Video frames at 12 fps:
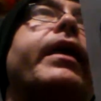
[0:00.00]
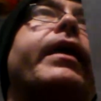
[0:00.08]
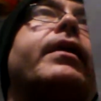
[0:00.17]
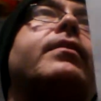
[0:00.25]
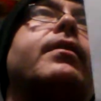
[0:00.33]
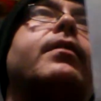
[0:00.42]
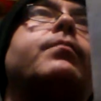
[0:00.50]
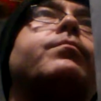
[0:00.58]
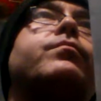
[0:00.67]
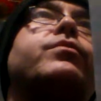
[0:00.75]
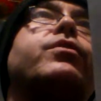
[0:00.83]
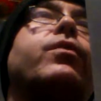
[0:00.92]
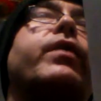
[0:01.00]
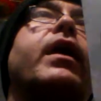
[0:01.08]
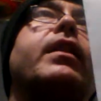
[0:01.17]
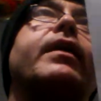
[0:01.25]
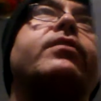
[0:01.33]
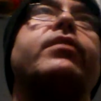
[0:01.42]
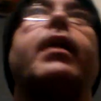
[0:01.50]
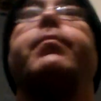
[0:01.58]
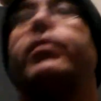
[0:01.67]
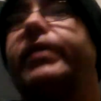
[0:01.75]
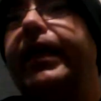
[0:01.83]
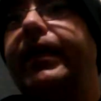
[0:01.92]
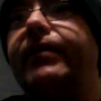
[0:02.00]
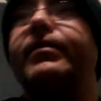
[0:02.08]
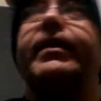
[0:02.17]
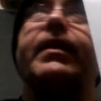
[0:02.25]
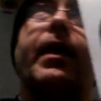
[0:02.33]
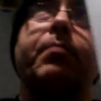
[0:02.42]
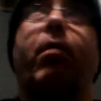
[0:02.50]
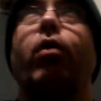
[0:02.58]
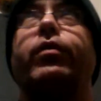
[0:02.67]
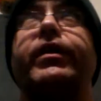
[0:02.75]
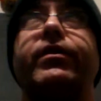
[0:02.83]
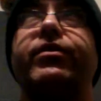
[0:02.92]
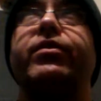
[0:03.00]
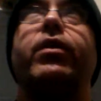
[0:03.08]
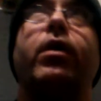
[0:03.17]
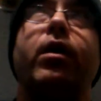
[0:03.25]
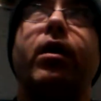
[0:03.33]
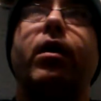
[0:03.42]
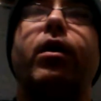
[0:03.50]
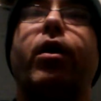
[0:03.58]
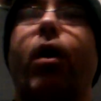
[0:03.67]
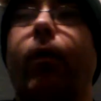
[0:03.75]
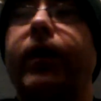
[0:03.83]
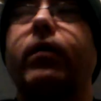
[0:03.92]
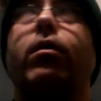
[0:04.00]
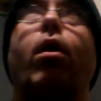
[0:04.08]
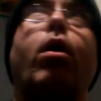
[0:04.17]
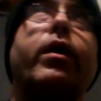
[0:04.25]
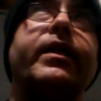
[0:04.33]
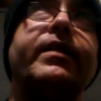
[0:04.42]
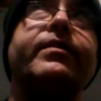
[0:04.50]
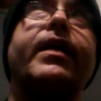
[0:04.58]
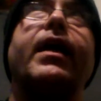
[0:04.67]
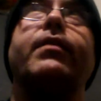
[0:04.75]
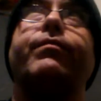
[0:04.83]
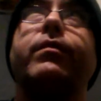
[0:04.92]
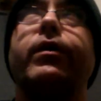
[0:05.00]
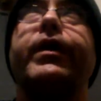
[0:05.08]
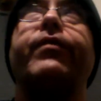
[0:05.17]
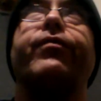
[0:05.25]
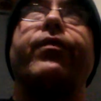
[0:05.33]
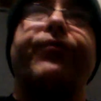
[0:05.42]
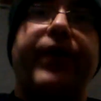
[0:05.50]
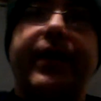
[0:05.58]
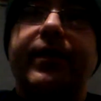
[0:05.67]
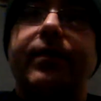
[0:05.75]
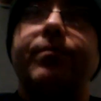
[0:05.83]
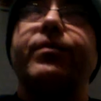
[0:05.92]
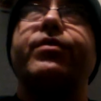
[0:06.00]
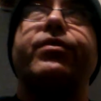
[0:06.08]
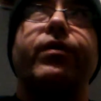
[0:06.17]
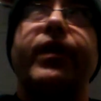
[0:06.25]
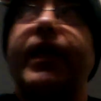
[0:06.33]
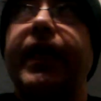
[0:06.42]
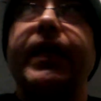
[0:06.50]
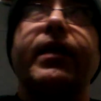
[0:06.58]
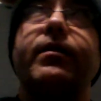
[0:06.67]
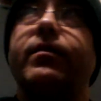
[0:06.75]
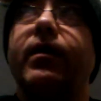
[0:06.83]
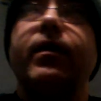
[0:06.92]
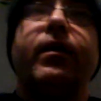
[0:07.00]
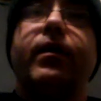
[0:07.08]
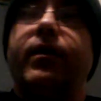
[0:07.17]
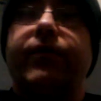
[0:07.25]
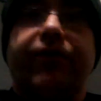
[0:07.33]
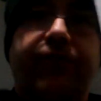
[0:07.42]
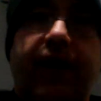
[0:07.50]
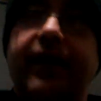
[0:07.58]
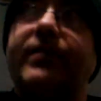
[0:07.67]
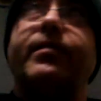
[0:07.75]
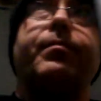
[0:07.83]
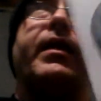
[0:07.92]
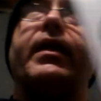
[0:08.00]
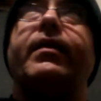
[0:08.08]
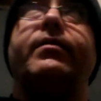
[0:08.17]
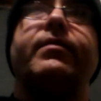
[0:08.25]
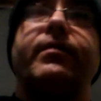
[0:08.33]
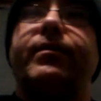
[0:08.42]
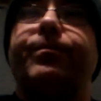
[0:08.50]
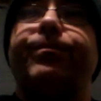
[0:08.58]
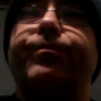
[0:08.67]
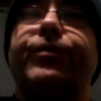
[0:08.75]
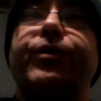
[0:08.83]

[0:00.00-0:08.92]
And so kind of like simultaneously, like Martin is going along, and he's kind of looking for victims so that he can find somebody to